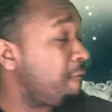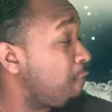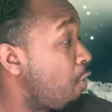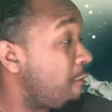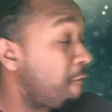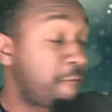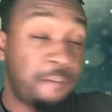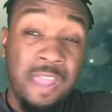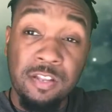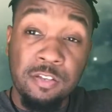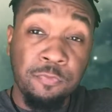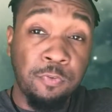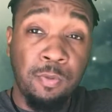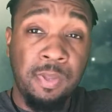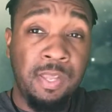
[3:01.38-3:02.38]
far-fetched
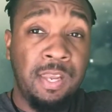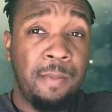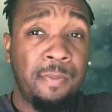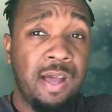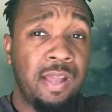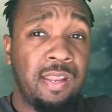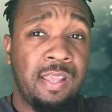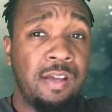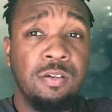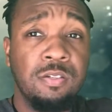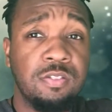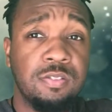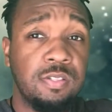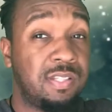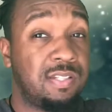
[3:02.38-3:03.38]
from anybody
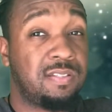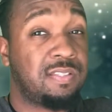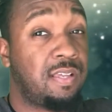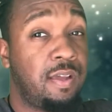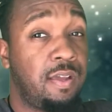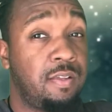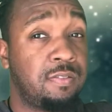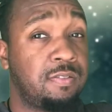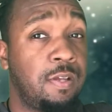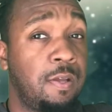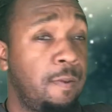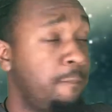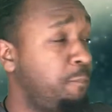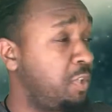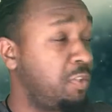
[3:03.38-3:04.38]
else in science
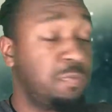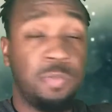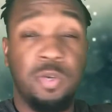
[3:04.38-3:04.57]
just